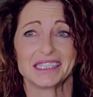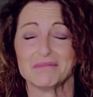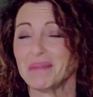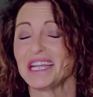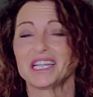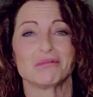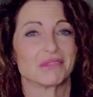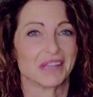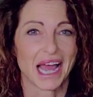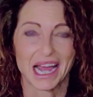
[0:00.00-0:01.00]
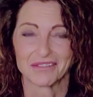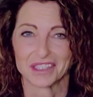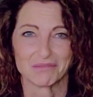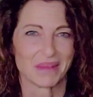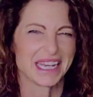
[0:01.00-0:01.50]
that make you laugh,
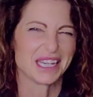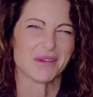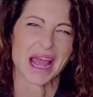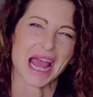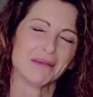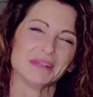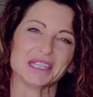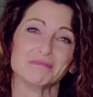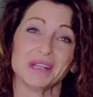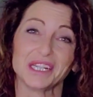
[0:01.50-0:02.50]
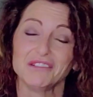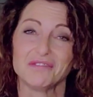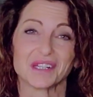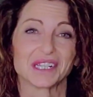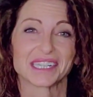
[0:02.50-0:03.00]
that make you happy, that make you
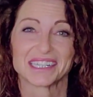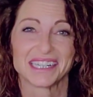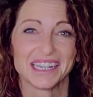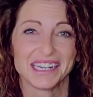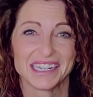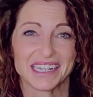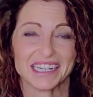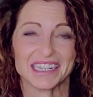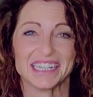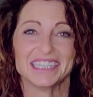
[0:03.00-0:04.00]
feel like a kid again.